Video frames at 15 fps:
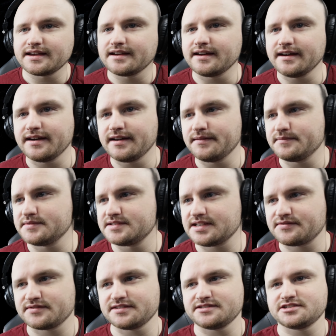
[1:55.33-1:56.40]

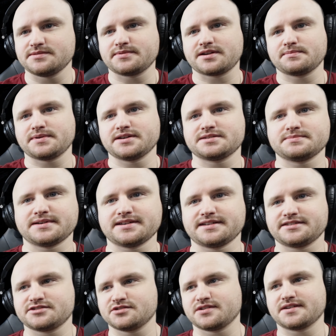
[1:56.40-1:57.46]
Definitely cheaper compared to
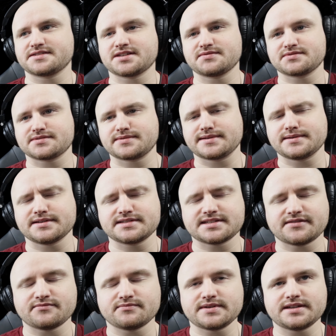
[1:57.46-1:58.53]
my Shure
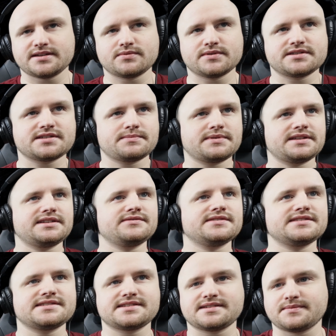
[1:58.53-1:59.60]
SM7B, which I believe
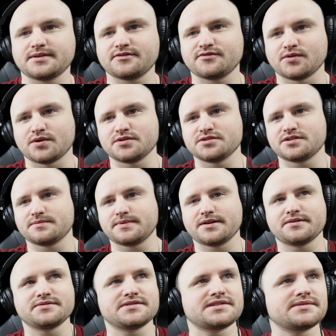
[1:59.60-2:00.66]
is about
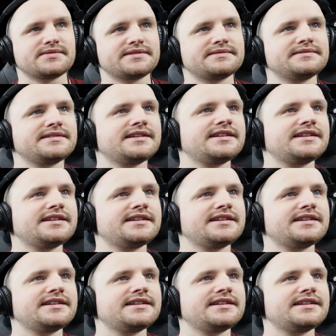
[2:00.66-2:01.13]
£400 or something.